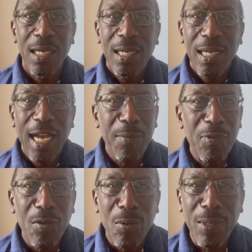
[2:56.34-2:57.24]
I am
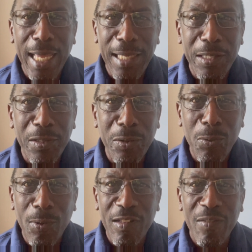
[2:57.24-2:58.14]
so glad that the
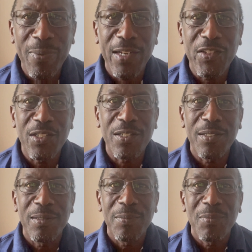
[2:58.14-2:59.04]
Lord is patient.
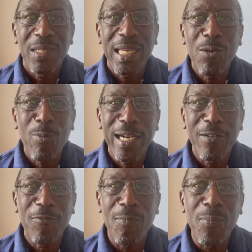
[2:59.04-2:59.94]
He waited
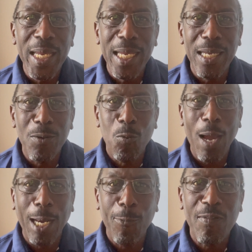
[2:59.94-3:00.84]
for me
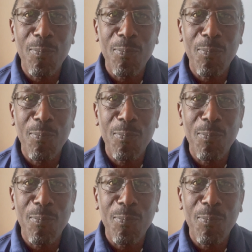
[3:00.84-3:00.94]
while I was